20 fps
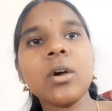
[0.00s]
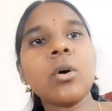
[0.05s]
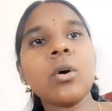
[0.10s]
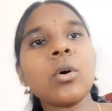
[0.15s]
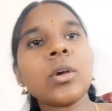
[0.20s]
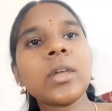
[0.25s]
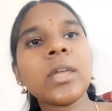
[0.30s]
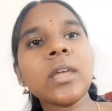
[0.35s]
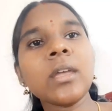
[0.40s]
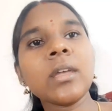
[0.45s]

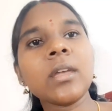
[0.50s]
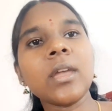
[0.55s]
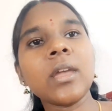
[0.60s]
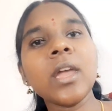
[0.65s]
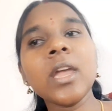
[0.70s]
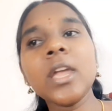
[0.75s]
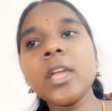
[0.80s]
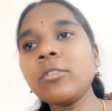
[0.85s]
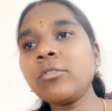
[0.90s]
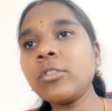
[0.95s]
Okay,
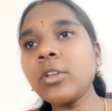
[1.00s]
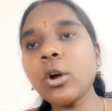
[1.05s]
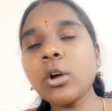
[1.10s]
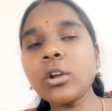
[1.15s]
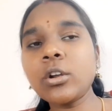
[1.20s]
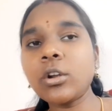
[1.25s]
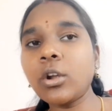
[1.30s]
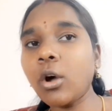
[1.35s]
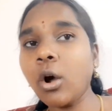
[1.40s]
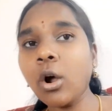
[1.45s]
if you are
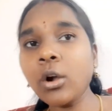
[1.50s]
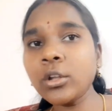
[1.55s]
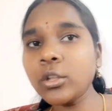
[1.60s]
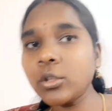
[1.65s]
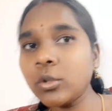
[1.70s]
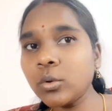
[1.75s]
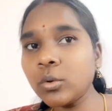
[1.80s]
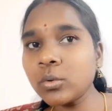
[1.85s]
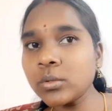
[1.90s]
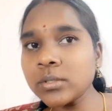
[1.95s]
not
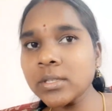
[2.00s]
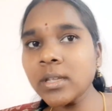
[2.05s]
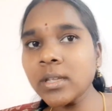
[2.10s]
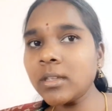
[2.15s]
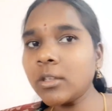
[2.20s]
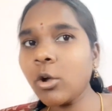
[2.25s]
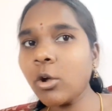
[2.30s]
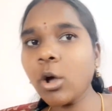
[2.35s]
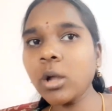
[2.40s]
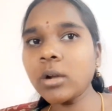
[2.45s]
using
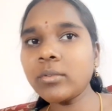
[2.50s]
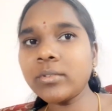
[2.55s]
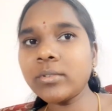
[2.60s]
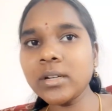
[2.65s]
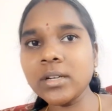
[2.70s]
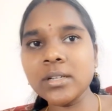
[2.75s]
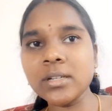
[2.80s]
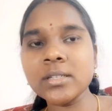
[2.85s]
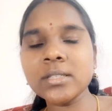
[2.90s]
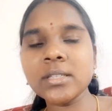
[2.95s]
your
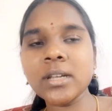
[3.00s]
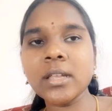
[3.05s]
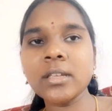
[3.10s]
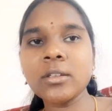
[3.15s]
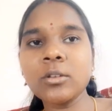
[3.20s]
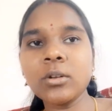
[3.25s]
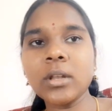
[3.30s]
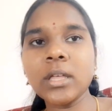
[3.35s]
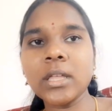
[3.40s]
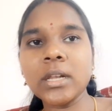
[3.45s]
words
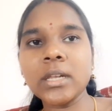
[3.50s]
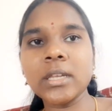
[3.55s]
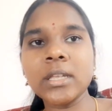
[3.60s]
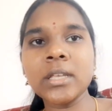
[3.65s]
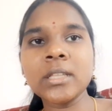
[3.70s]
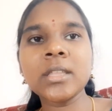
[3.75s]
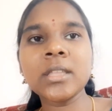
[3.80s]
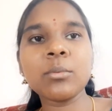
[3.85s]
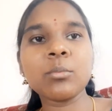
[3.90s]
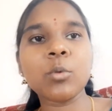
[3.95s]

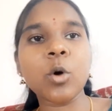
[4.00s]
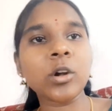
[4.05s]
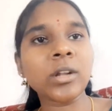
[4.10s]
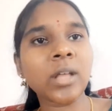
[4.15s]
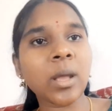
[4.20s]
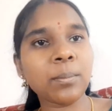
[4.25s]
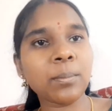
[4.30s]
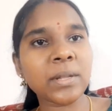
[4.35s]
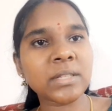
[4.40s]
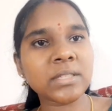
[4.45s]
regularly, then what
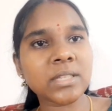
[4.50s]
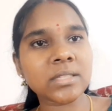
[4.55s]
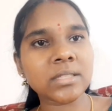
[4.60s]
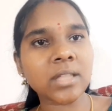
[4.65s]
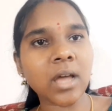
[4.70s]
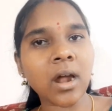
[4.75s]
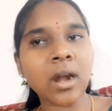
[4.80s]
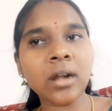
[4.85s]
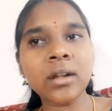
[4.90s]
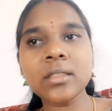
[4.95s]
happens is
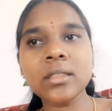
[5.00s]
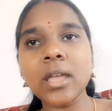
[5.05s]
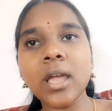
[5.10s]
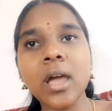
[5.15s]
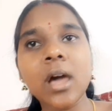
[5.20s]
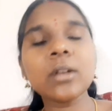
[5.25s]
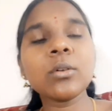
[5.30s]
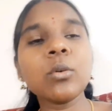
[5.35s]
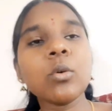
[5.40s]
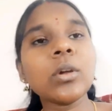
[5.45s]
that they
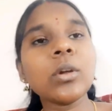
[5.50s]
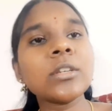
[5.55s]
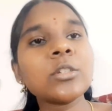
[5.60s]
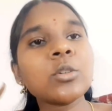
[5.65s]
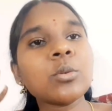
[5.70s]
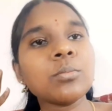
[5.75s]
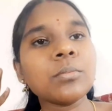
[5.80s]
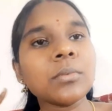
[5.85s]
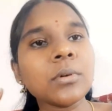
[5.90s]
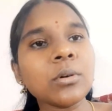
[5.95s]
are going
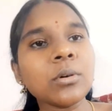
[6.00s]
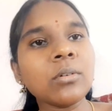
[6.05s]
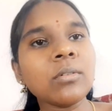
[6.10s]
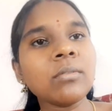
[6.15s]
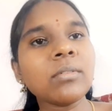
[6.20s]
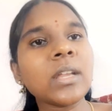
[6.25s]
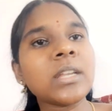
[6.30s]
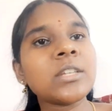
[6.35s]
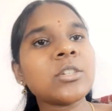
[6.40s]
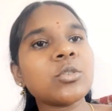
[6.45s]
to
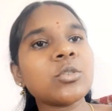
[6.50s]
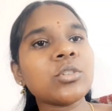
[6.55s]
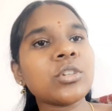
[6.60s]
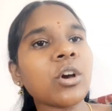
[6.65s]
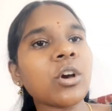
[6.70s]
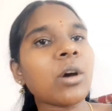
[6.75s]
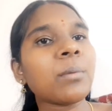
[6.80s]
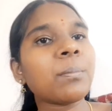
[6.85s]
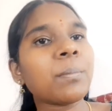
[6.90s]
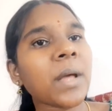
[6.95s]
move into
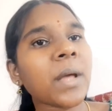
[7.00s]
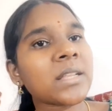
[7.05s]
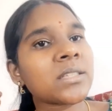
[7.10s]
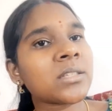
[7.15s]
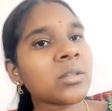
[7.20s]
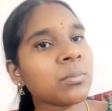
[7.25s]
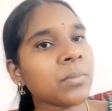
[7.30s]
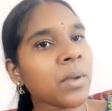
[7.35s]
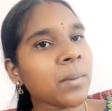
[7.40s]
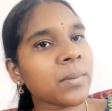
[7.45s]
your
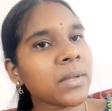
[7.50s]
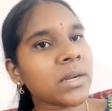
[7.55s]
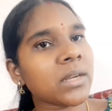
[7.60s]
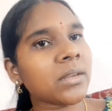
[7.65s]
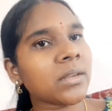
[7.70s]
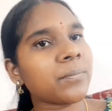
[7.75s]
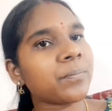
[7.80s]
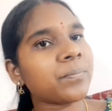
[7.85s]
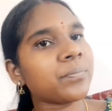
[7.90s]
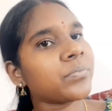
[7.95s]
passive
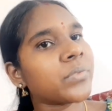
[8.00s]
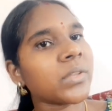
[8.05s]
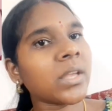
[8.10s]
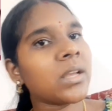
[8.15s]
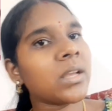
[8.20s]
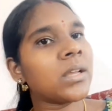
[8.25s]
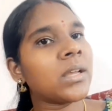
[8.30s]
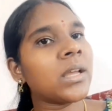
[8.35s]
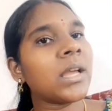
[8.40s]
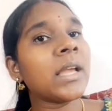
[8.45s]
memory.
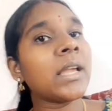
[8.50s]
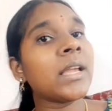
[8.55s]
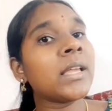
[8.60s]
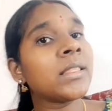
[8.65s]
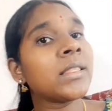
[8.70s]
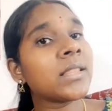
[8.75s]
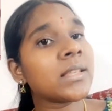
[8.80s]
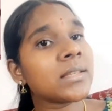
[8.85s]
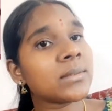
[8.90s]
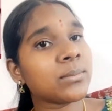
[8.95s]
In this